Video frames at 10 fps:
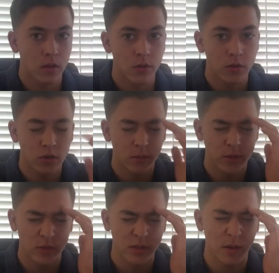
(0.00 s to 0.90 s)
There's so
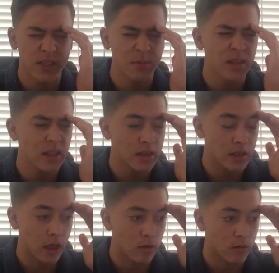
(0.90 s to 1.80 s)
much responsibility
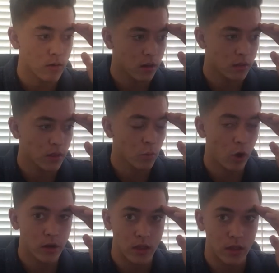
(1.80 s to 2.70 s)
now. They
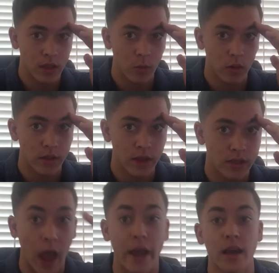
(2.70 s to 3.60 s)
want it. They want the
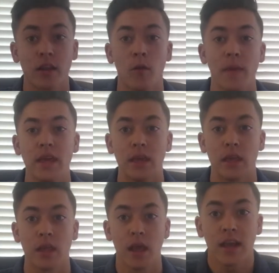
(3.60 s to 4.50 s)
next. I gotta go make it.
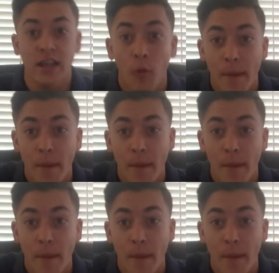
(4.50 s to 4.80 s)
I gotta go